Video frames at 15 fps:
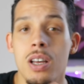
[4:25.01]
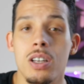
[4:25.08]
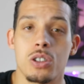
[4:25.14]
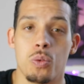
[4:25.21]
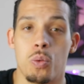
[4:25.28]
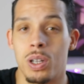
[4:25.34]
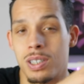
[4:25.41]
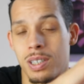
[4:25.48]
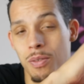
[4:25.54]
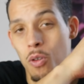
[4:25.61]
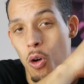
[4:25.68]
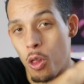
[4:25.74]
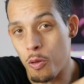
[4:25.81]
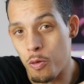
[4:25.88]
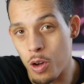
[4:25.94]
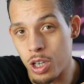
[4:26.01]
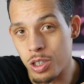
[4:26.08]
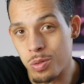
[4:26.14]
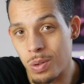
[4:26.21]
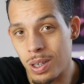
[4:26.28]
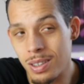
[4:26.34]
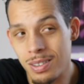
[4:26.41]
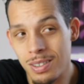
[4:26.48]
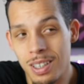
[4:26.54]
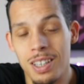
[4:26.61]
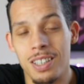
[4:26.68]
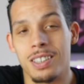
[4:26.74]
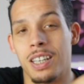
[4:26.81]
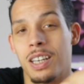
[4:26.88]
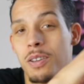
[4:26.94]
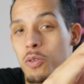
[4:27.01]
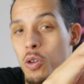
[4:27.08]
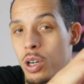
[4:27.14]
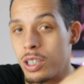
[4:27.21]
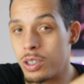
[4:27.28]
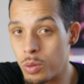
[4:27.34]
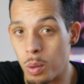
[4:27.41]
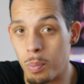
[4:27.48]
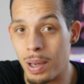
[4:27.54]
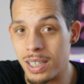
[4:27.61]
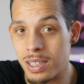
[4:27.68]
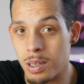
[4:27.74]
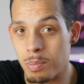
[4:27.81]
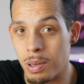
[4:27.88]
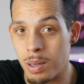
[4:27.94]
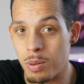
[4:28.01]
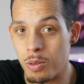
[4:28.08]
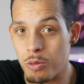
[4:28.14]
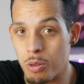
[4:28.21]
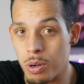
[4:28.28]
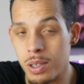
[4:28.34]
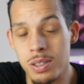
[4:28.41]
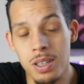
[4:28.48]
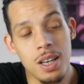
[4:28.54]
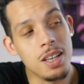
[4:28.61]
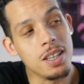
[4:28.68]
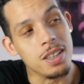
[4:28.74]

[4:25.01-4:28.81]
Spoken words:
So once they've got the first one, then they've got it to a basic baby freeze,